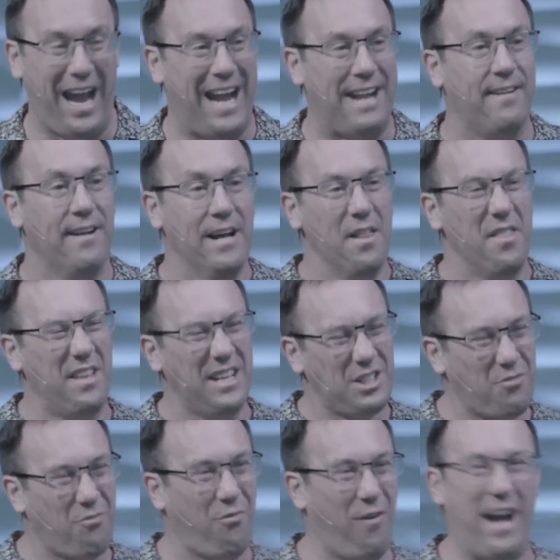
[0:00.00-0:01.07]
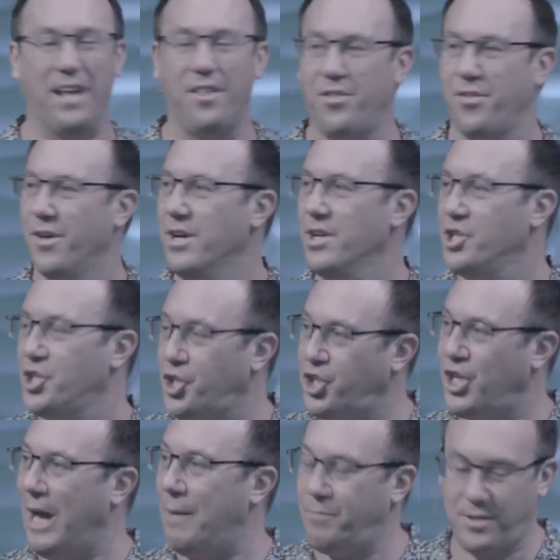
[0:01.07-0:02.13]
and this faith
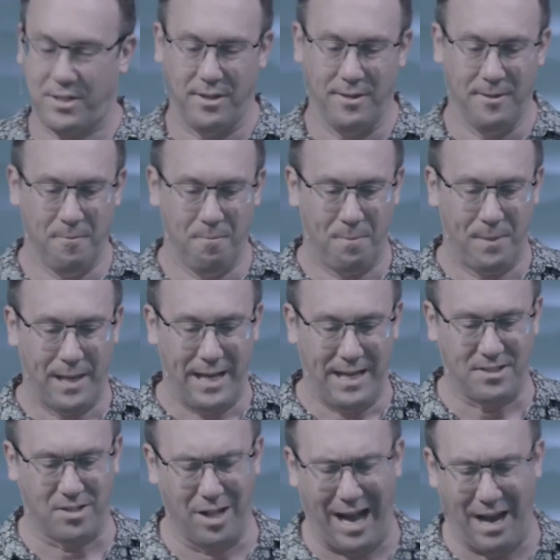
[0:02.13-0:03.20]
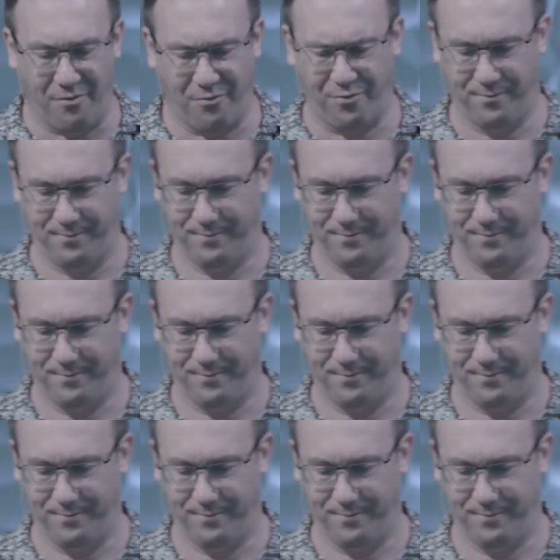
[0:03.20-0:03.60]
shaped his life.